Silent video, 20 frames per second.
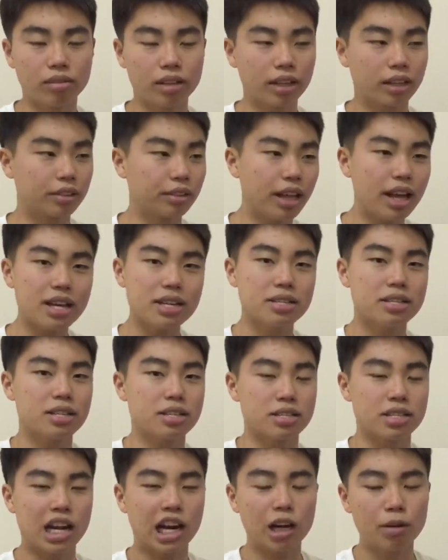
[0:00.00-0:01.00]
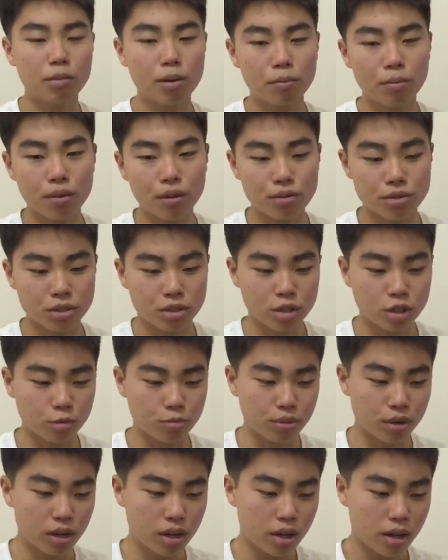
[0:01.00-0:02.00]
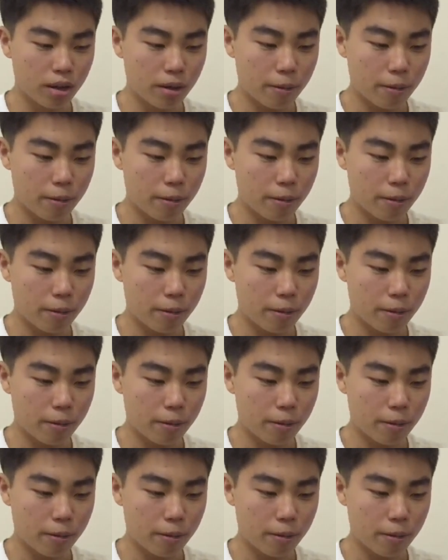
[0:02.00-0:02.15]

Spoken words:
Like last season, I remember there was a group,